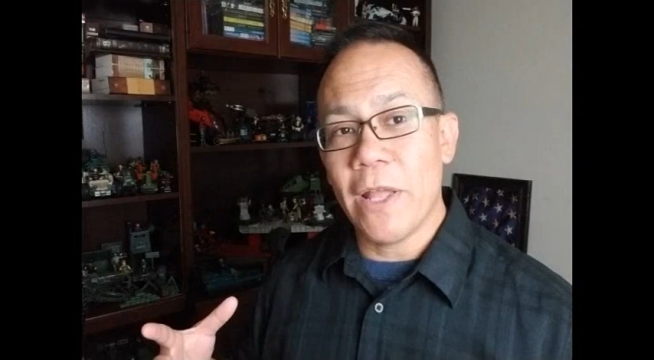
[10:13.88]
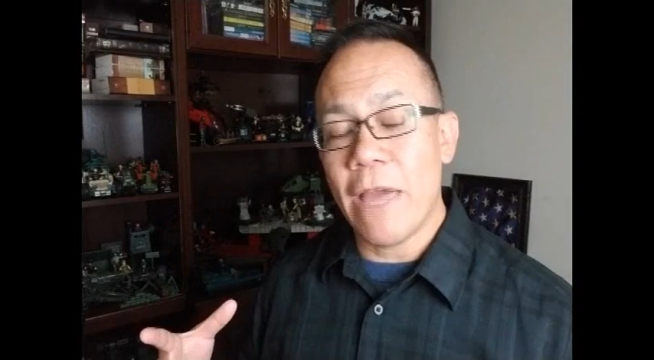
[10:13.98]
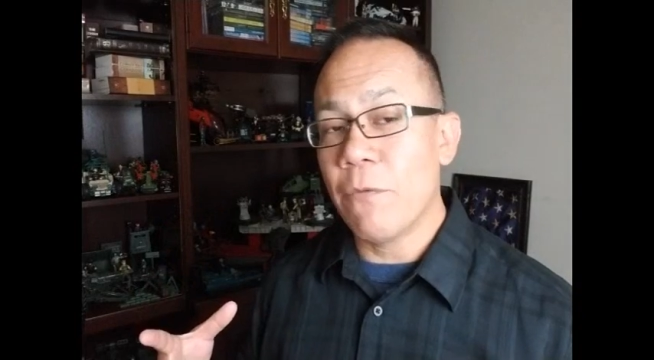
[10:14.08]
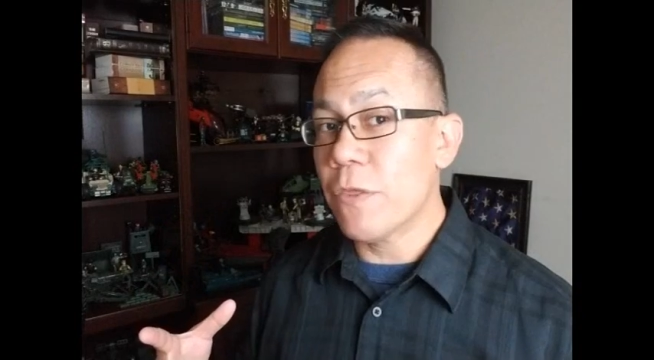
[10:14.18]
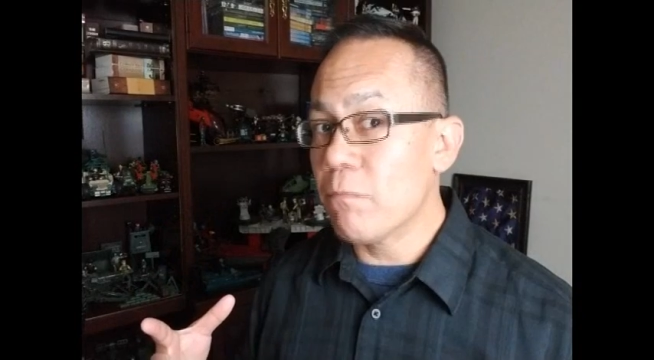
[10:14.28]

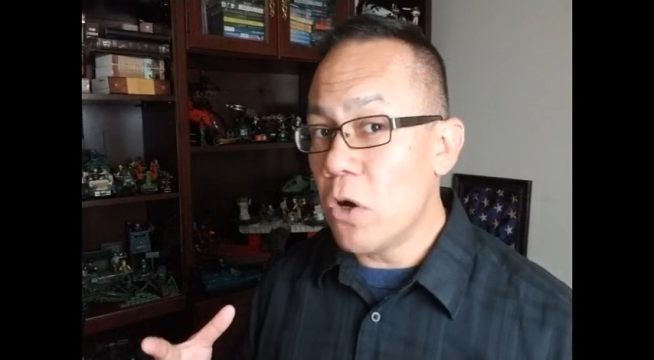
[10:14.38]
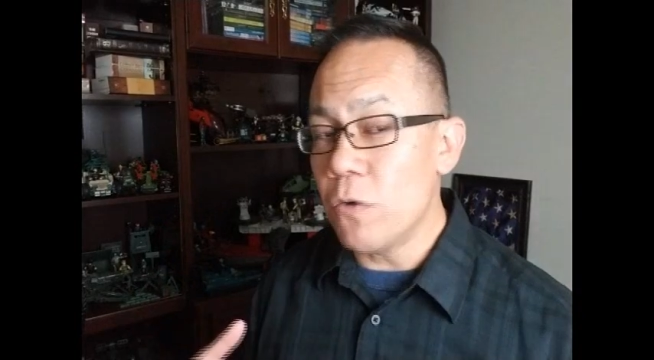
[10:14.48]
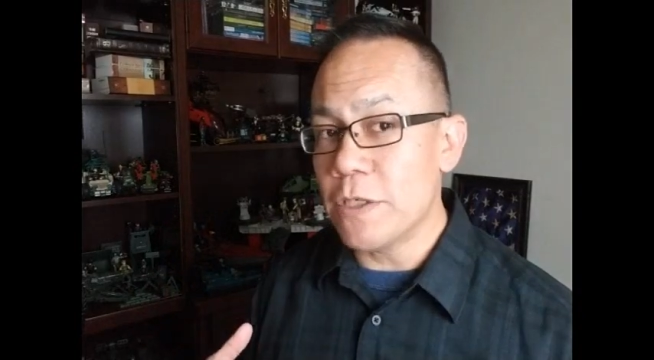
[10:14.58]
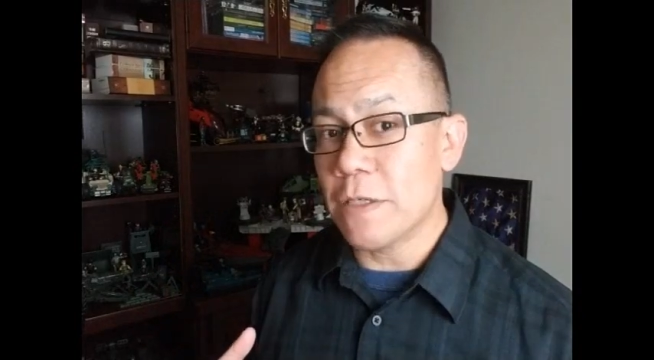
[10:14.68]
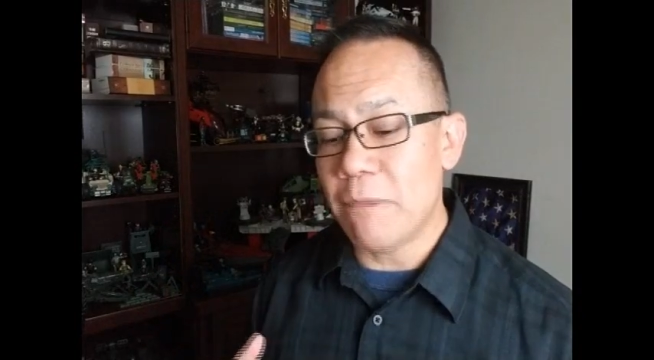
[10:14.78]
And with
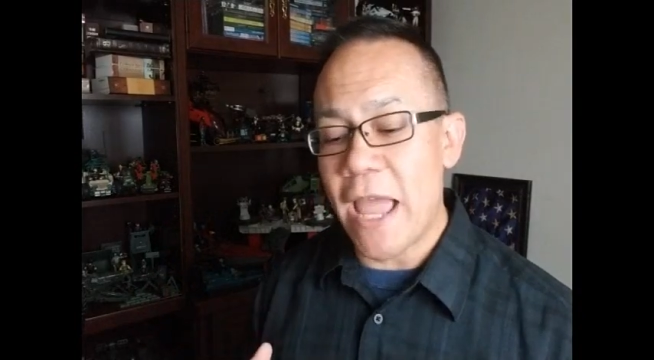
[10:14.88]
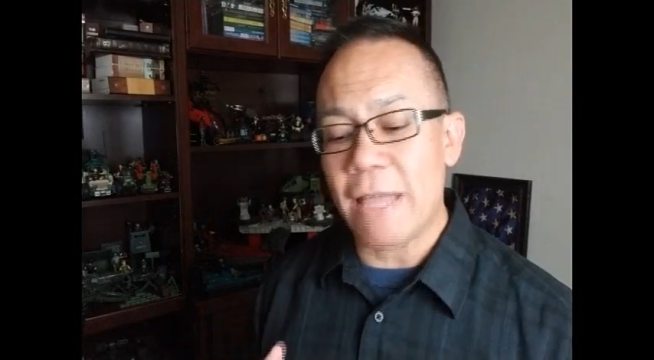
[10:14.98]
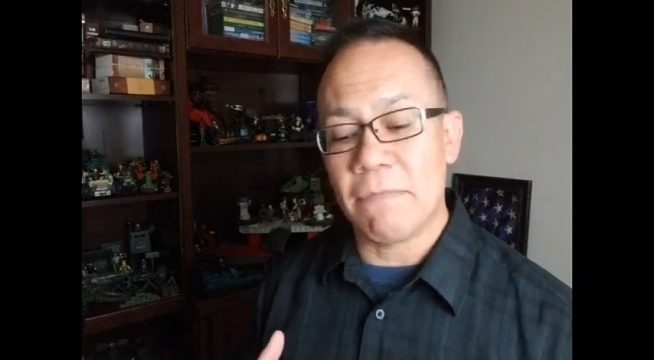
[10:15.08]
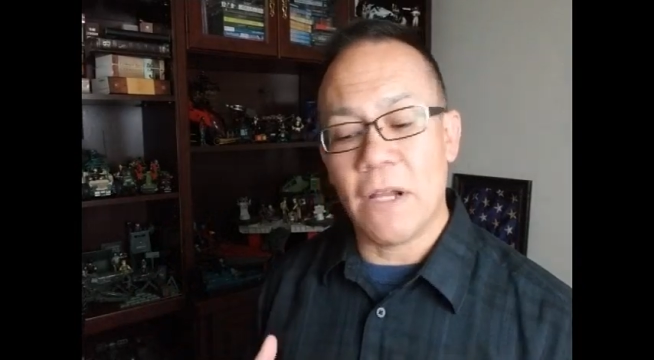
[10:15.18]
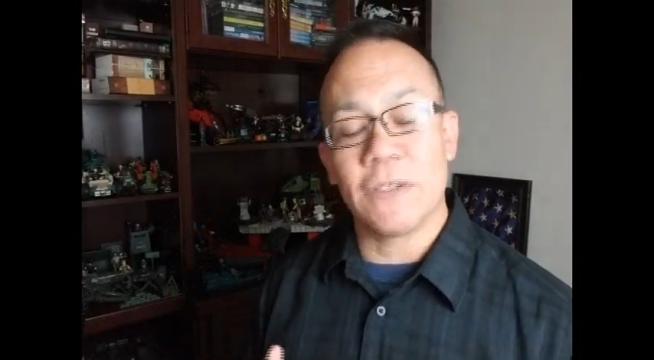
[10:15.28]
Moses
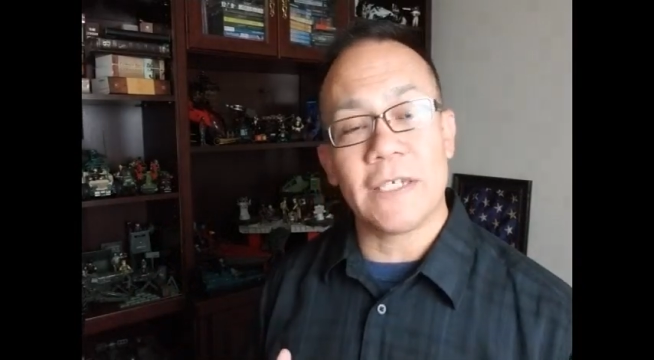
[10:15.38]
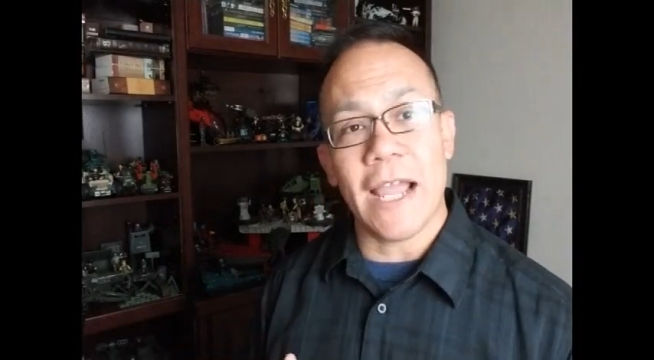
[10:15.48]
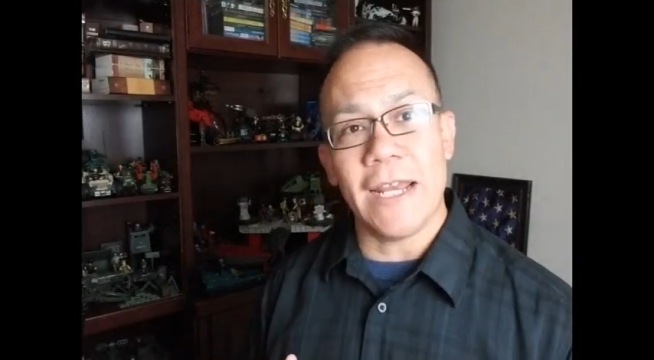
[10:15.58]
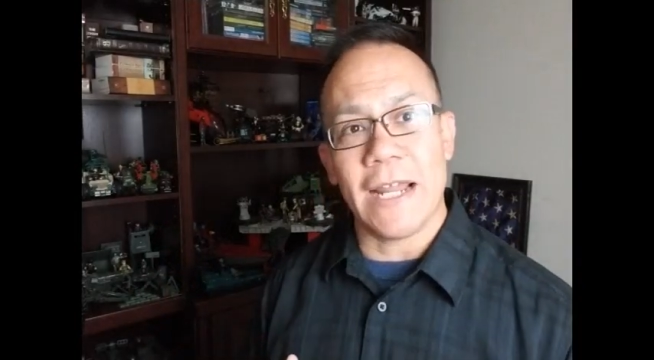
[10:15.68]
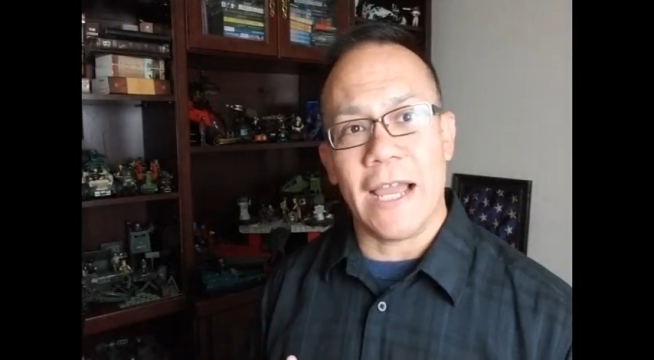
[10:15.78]
at Mount
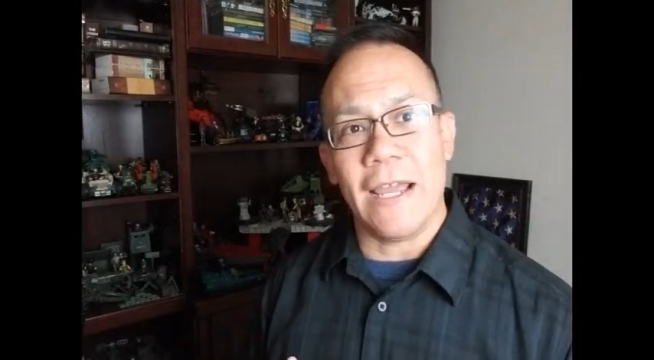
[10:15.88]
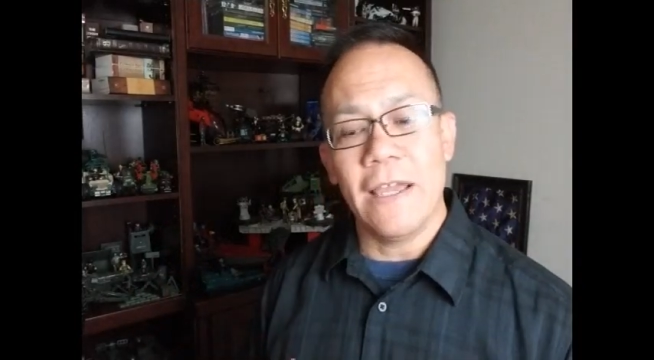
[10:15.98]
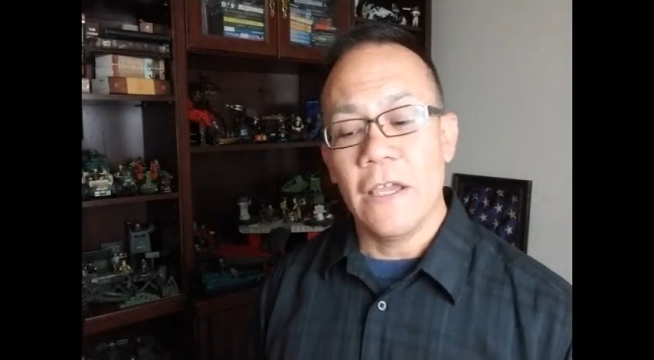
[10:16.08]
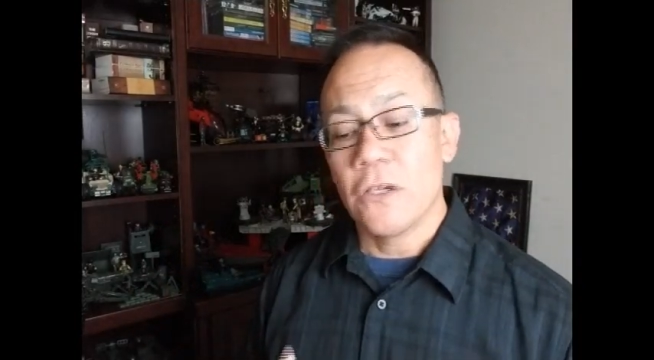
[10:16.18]
Sinai,